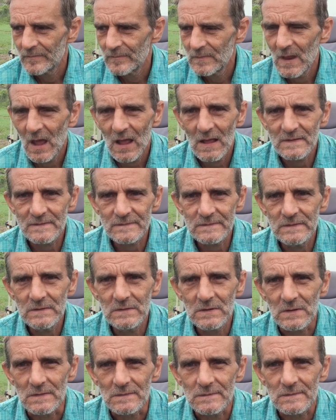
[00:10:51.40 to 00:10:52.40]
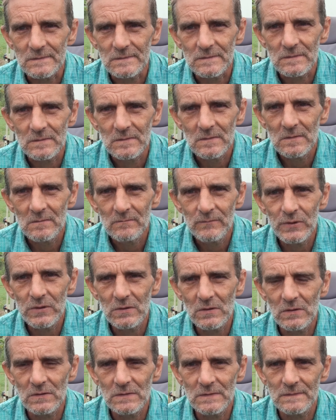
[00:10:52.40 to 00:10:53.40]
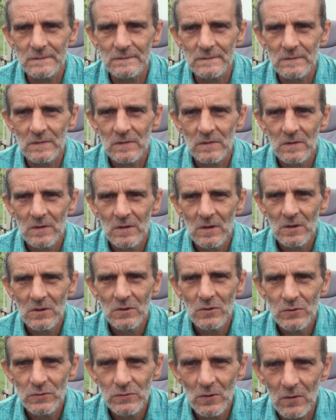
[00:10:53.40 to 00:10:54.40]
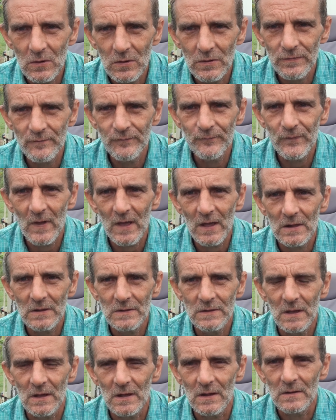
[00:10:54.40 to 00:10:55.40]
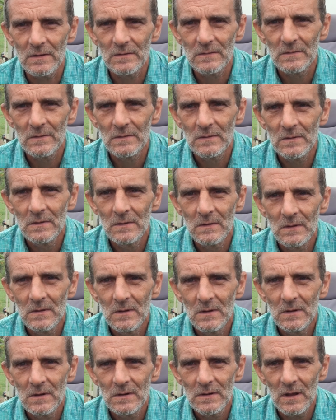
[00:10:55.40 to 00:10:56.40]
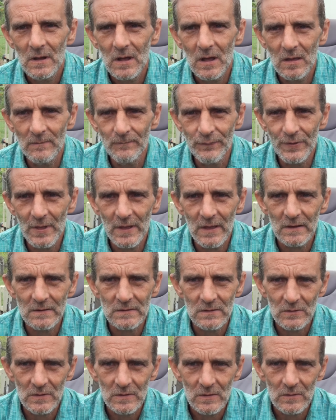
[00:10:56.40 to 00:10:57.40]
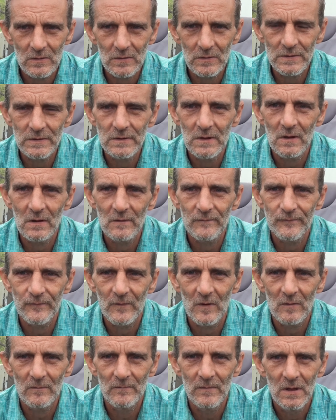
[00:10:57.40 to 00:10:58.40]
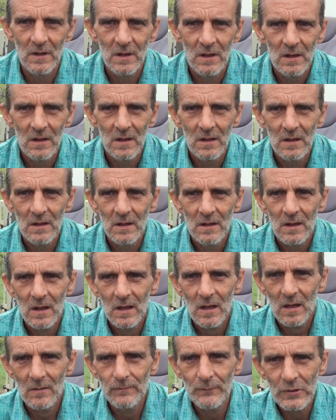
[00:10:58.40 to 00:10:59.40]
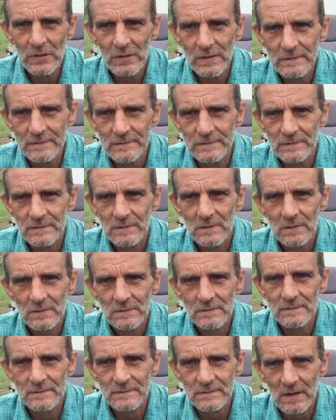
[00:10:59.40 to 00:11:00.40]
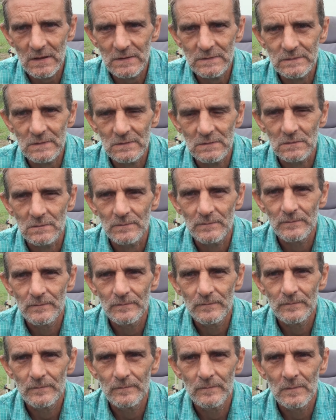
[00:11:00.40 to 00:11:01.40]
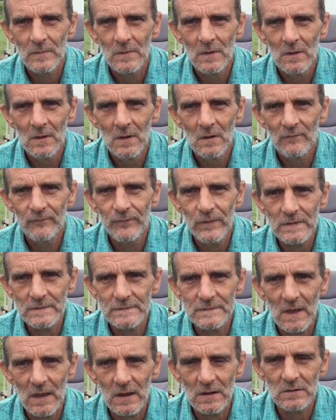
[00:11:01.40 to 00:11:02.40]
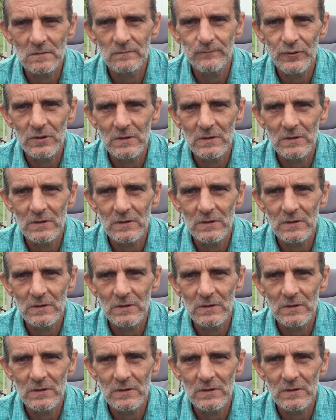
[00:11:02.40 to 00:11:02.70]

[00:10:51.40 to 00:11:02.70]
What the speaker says: nastiness because you're the failure. Now, I played audio from a police station. Fixated